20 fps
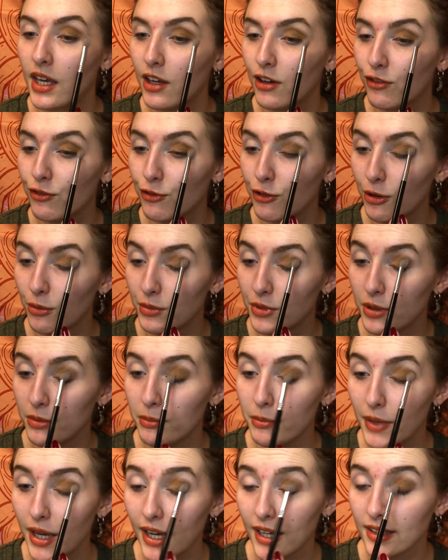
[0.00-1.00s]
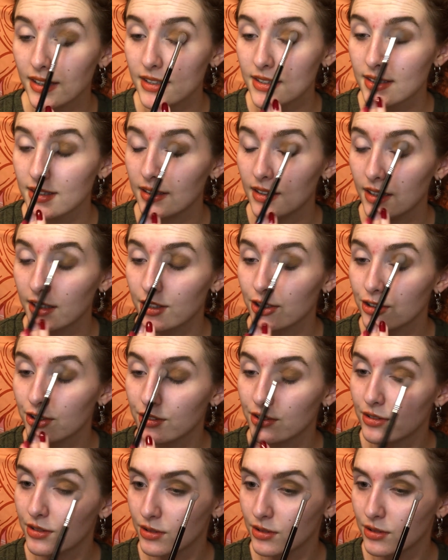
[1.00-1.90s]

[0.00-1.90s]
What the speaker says: from the matte selection.